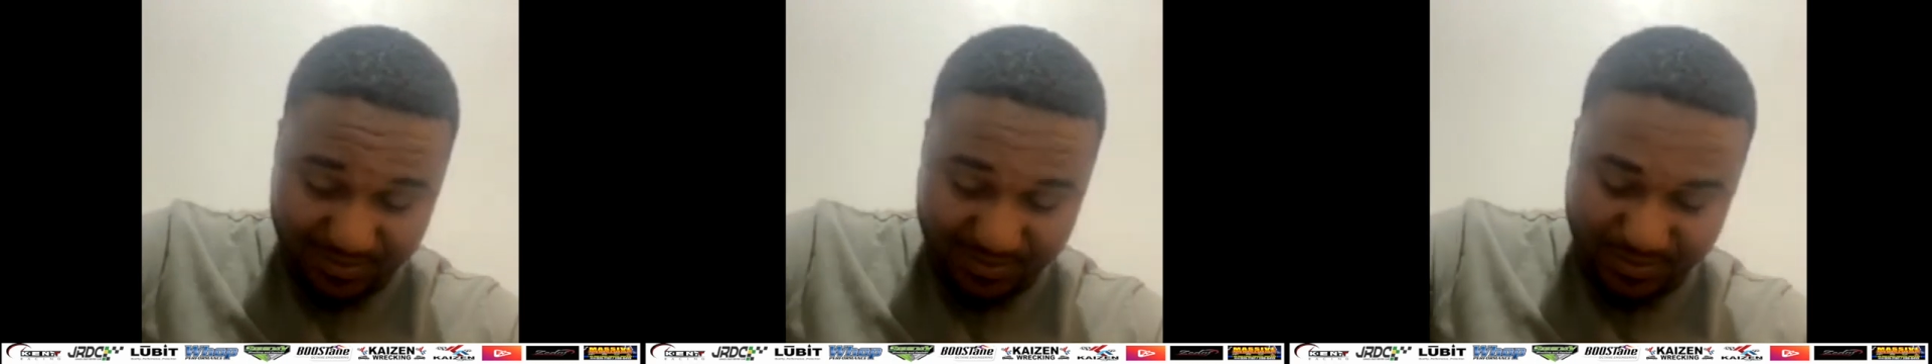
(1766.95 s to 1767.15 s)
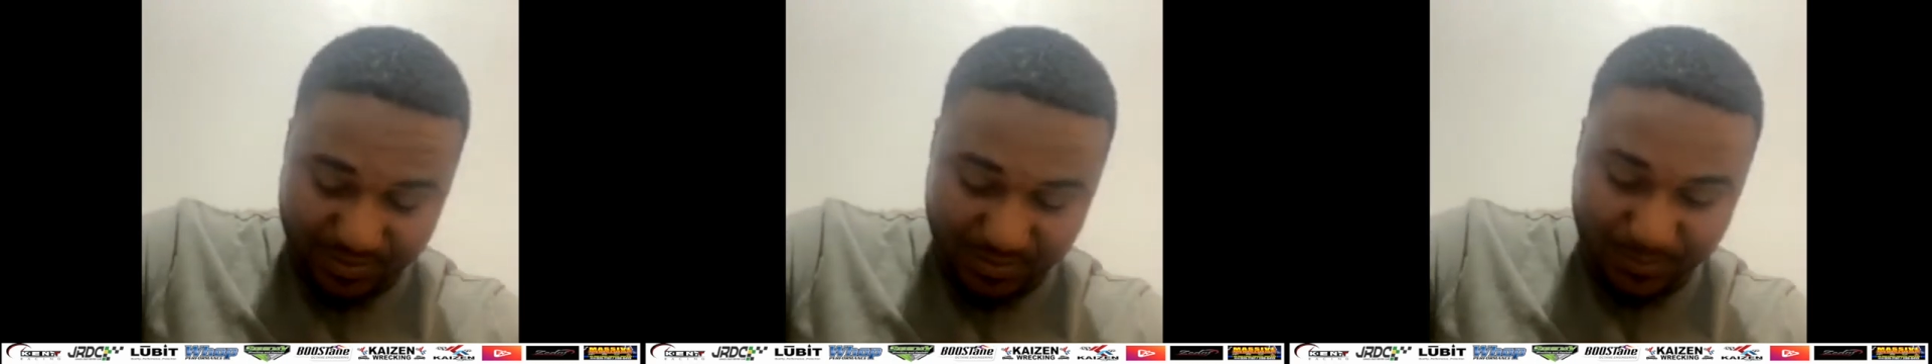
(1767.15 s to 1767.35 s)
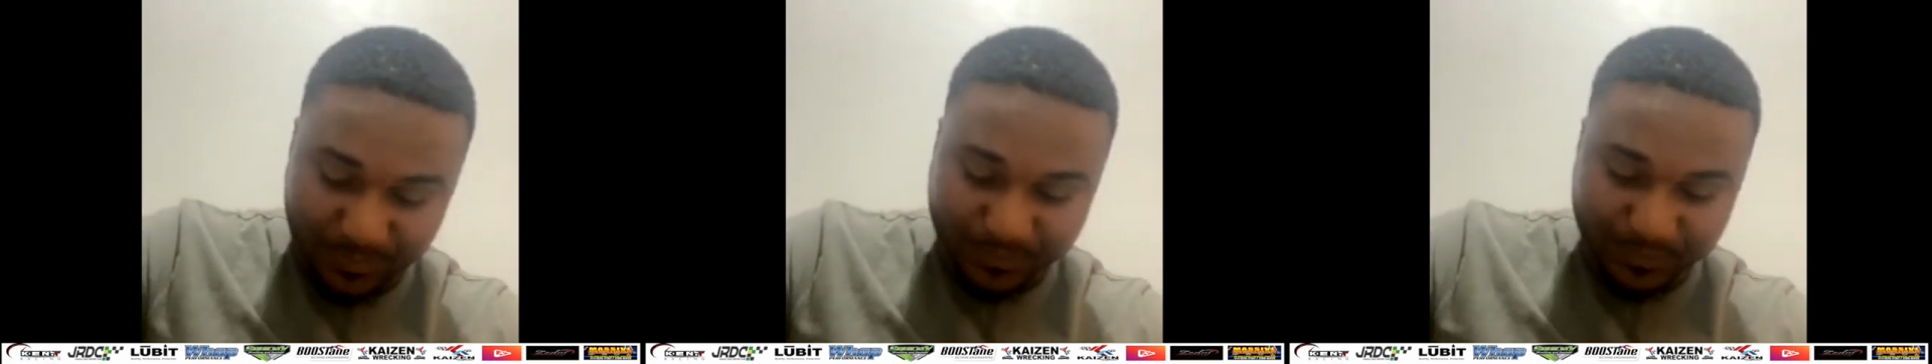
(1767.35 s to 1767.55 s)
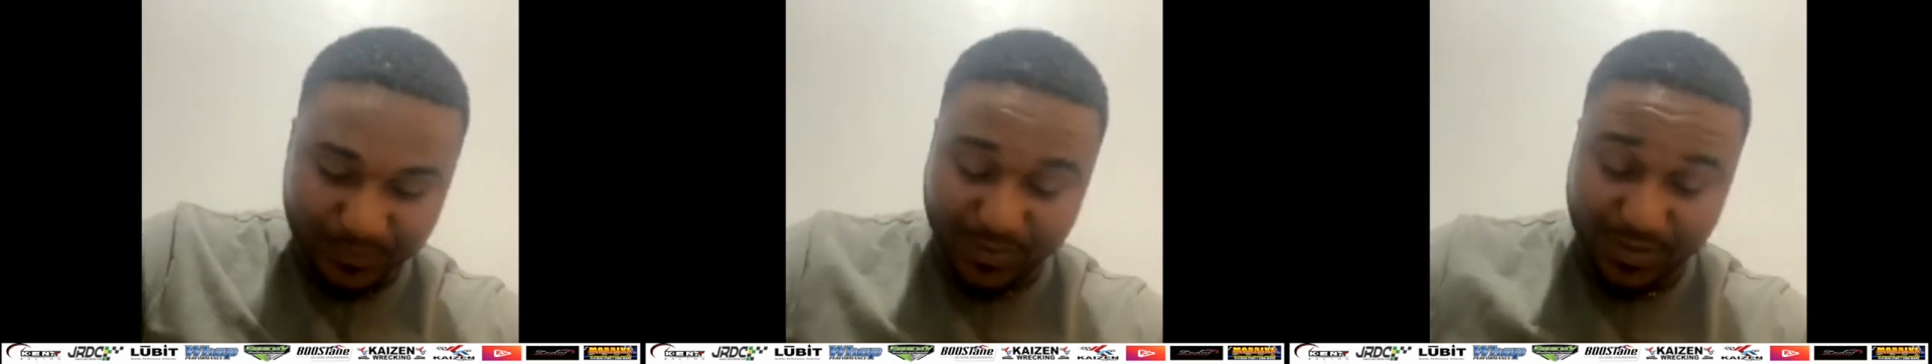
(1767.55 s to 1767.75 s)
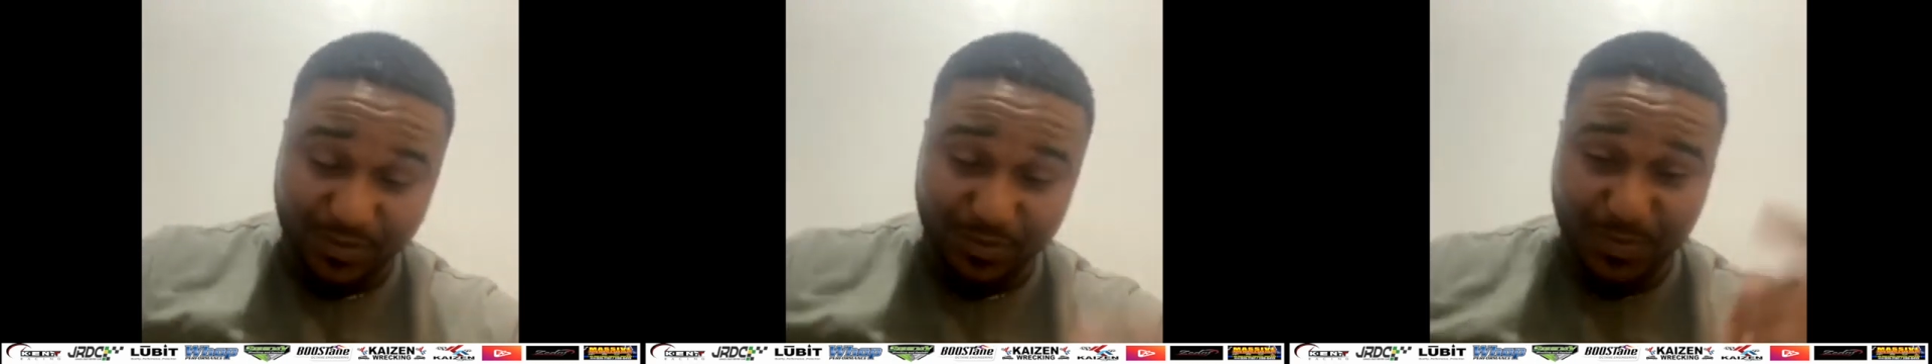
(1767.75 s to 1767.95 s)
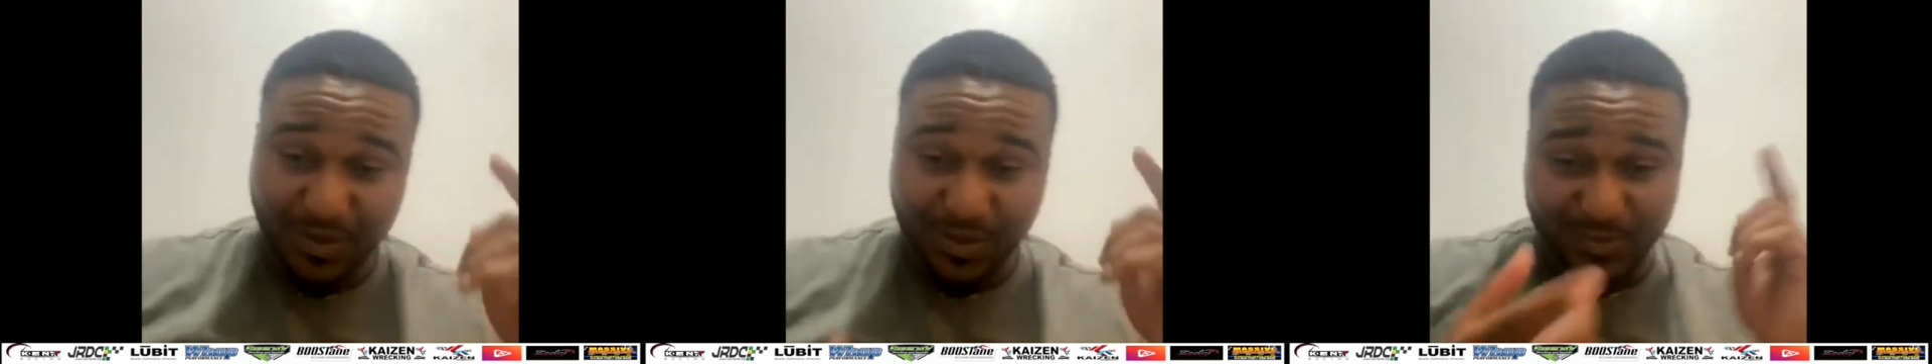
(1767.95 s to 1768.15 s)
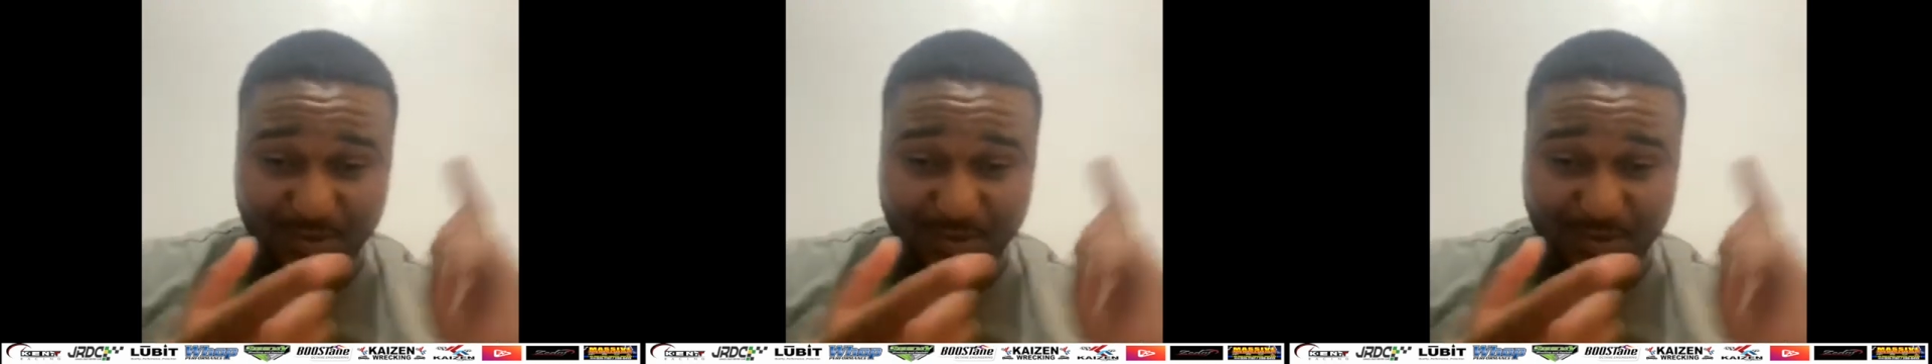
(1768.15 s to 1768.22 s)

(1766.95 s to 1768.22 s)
So I'm gonna big up